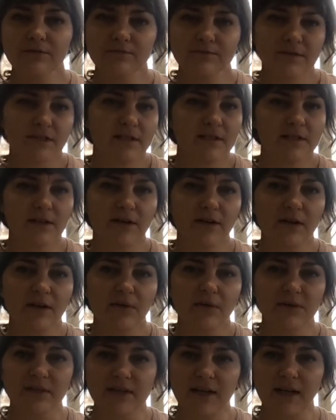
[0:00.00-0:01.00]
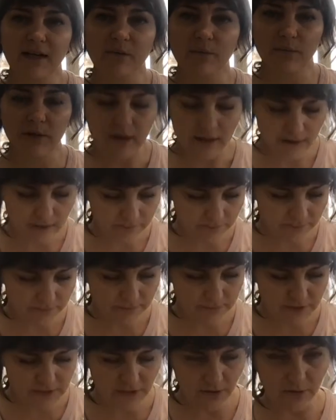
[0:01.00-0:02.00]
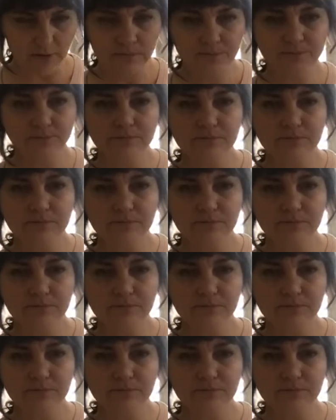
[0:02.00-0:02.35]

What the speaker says: just starting with the second blank. So